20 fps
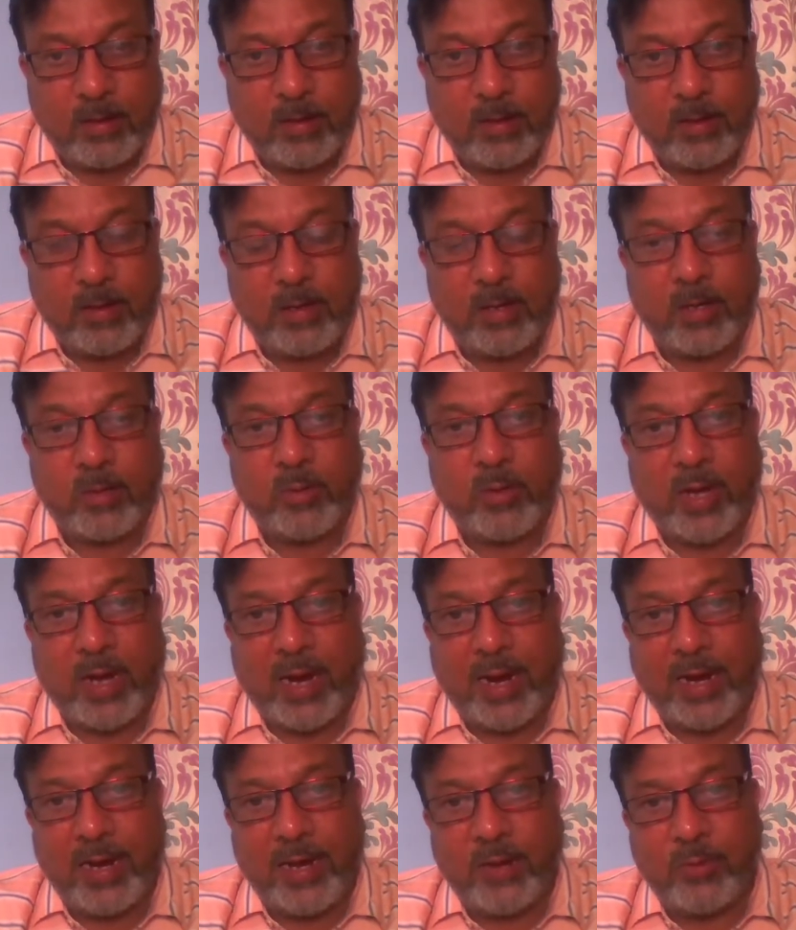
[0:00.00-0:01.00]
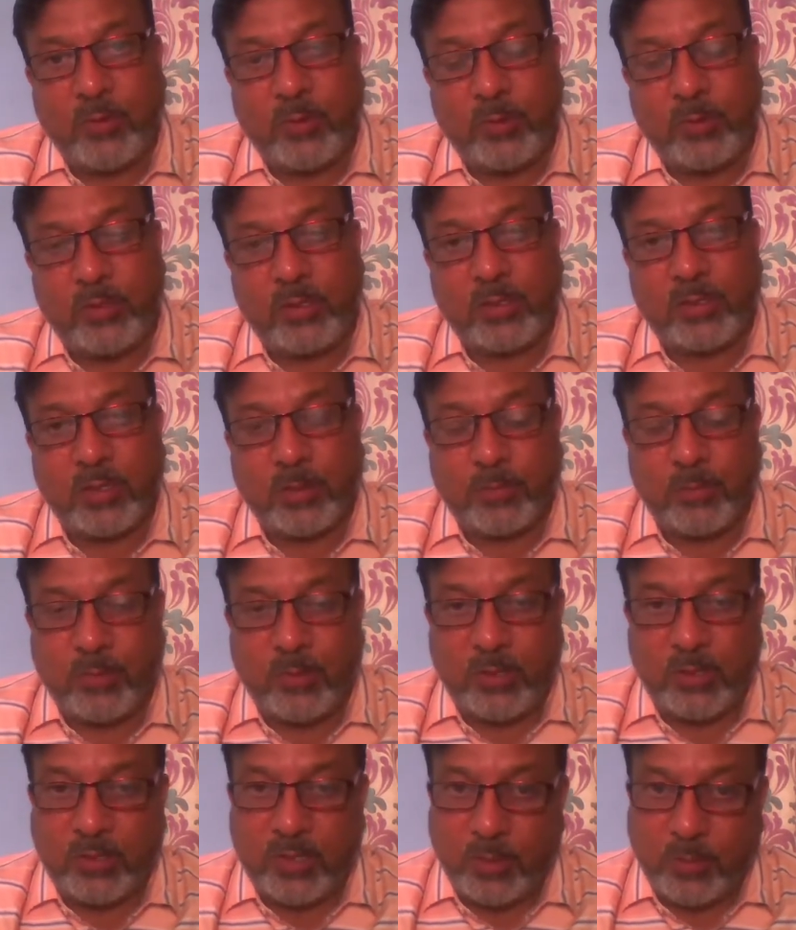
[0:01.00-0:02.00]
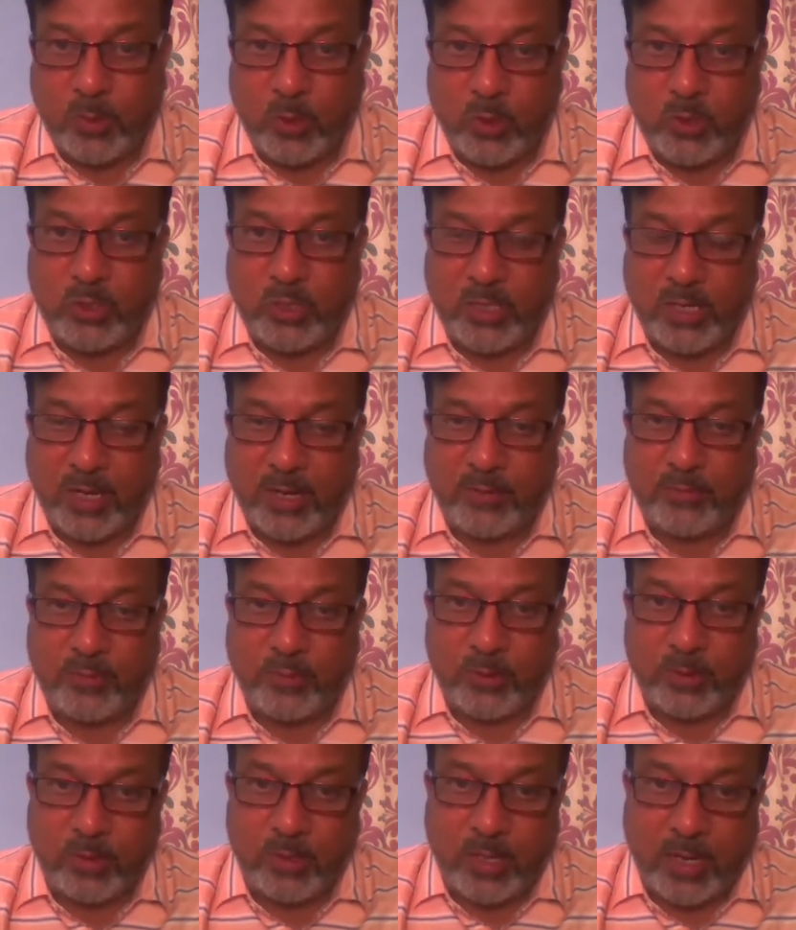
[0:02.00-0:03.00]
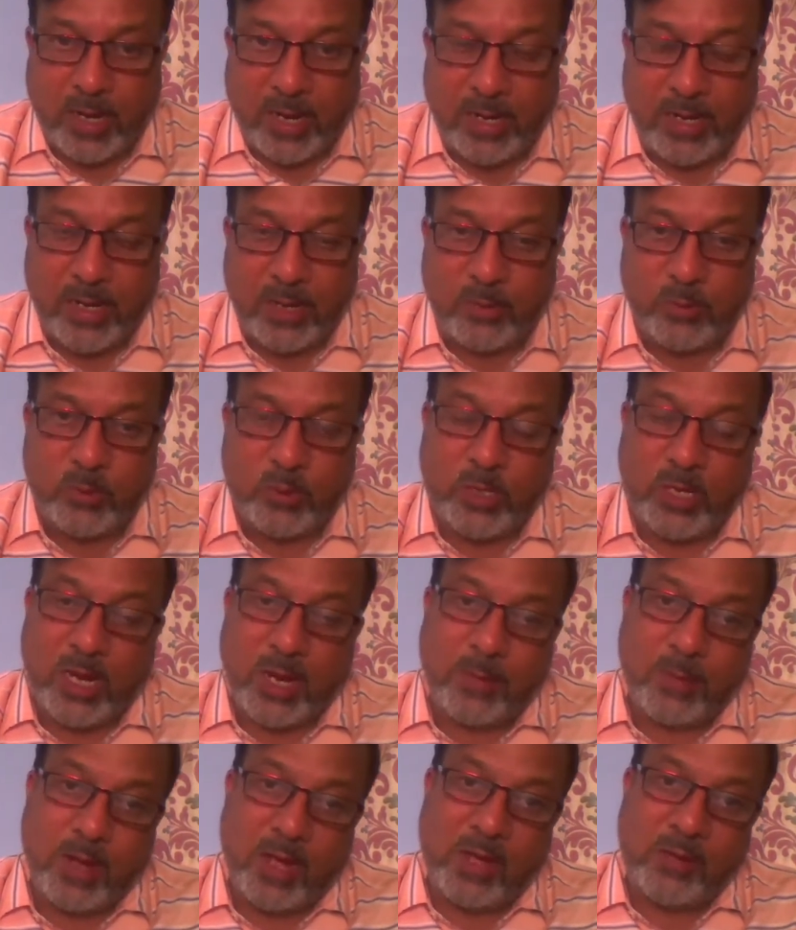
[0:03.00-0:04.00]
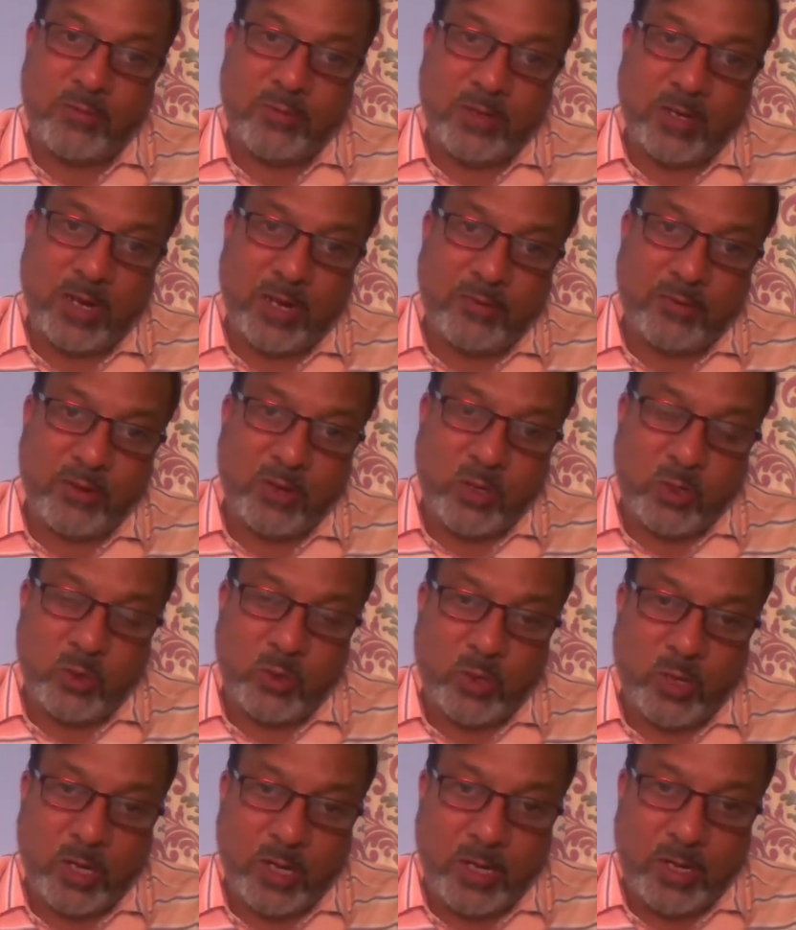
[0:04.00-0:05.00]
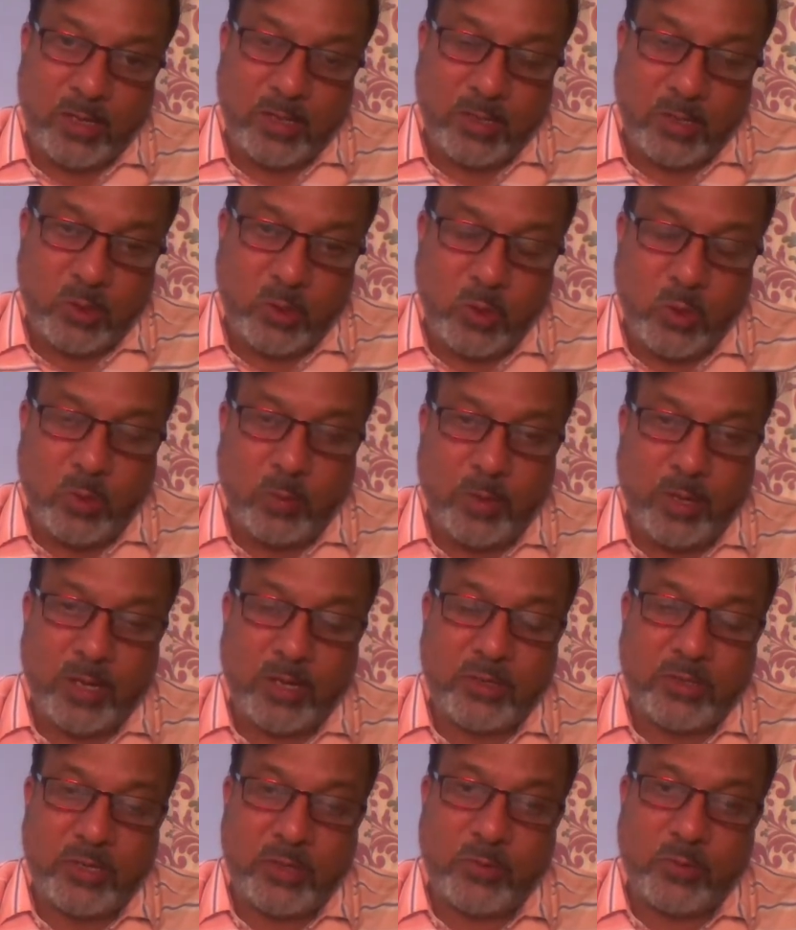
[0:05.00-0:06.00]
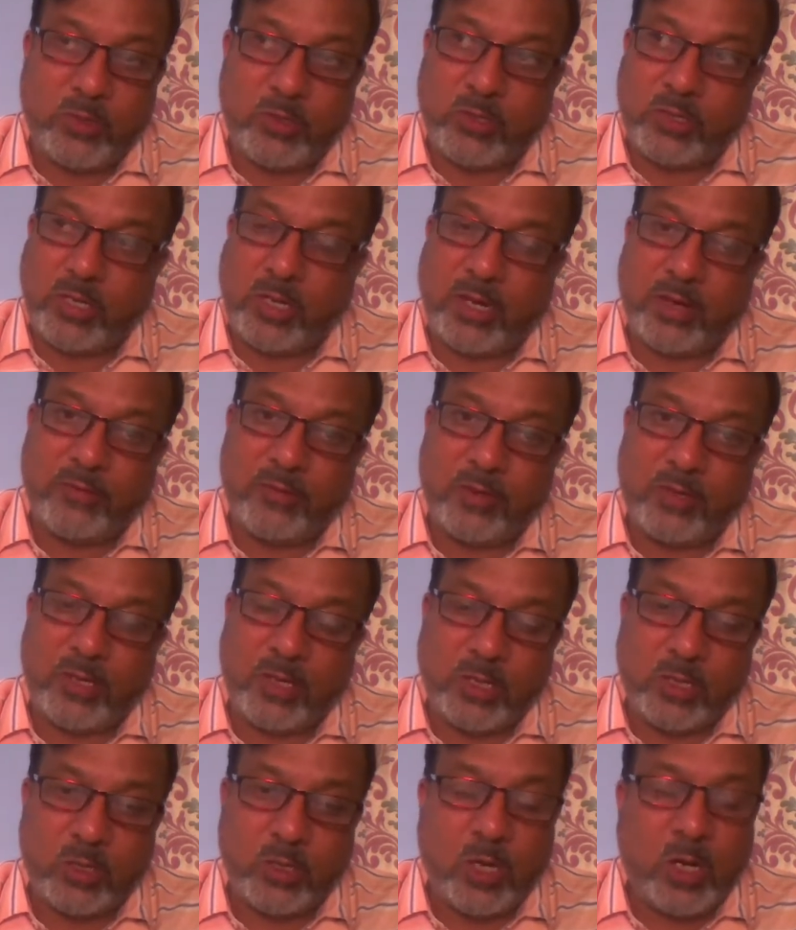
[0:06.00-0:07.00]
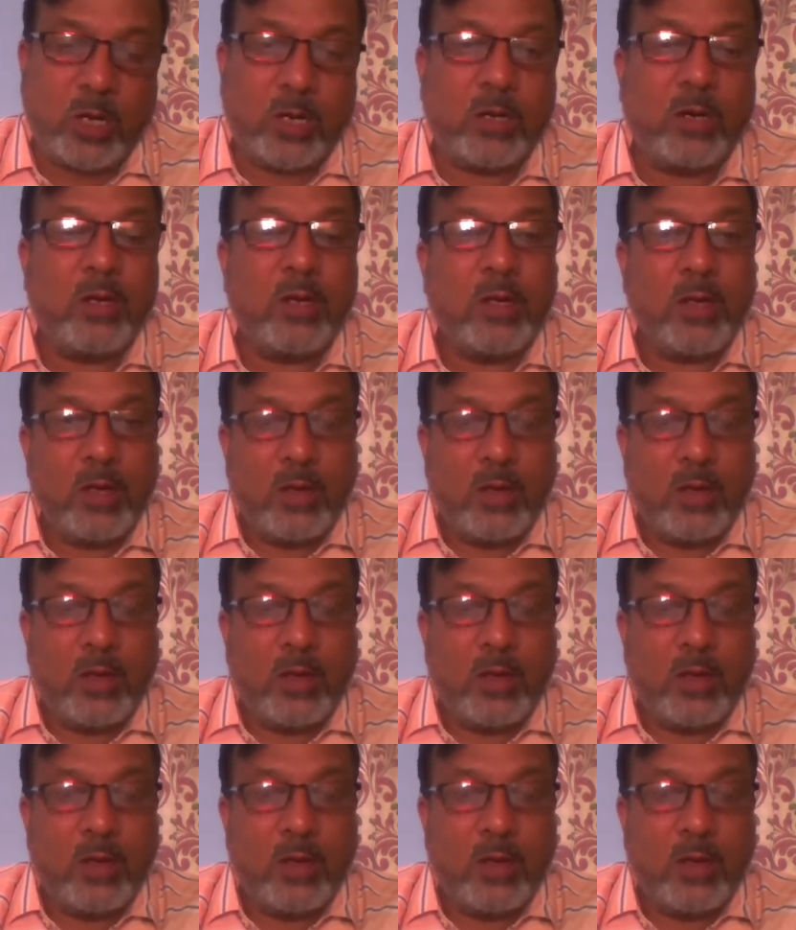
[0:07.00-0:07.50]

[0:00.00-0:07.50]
Now the ayah would, the support staff or the ayah would come after half an hour to clean the room, and she would see everything is on.